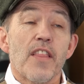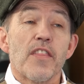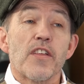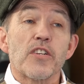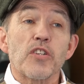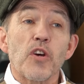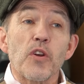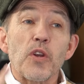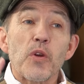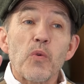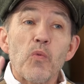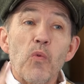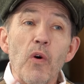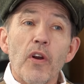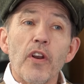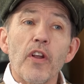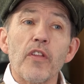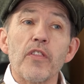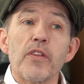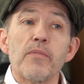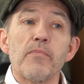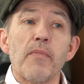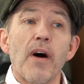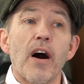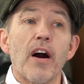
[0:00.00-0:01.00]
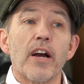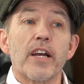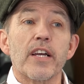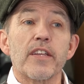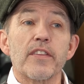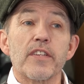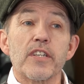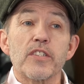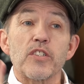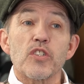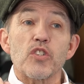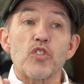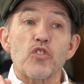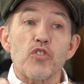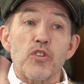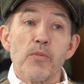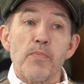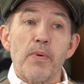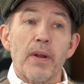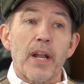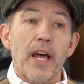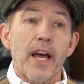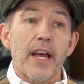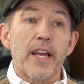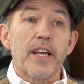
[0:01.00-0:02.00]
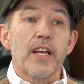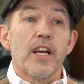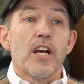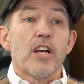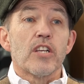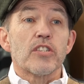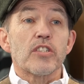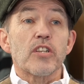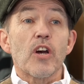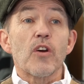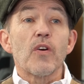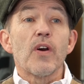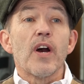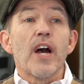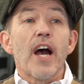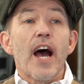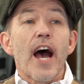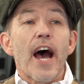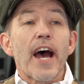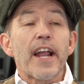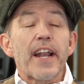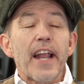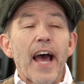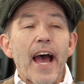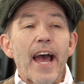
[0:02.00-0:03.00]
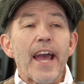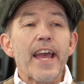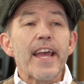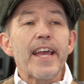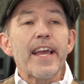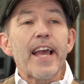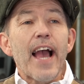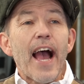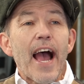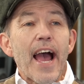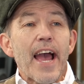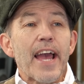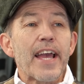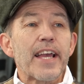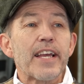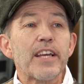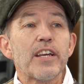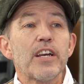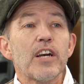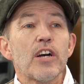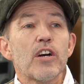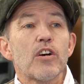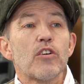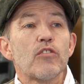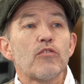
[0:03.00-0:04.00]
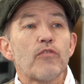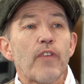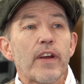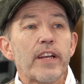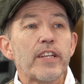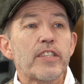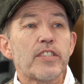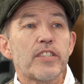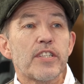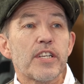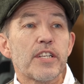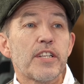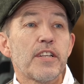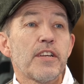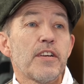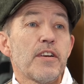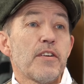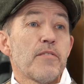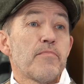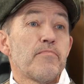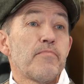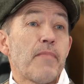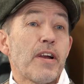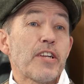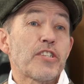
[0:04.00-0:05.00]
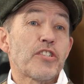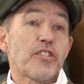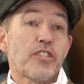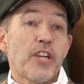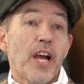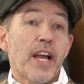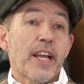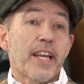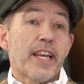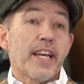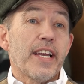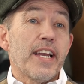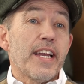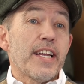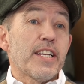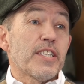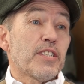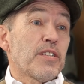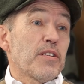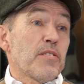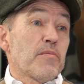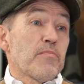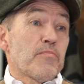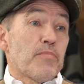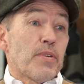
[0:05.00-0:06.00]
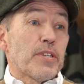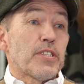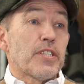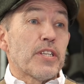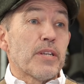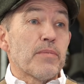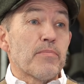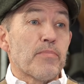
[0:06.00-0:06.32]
There's only one on the market that's AAA. So an AA rated mesh jacket is pretty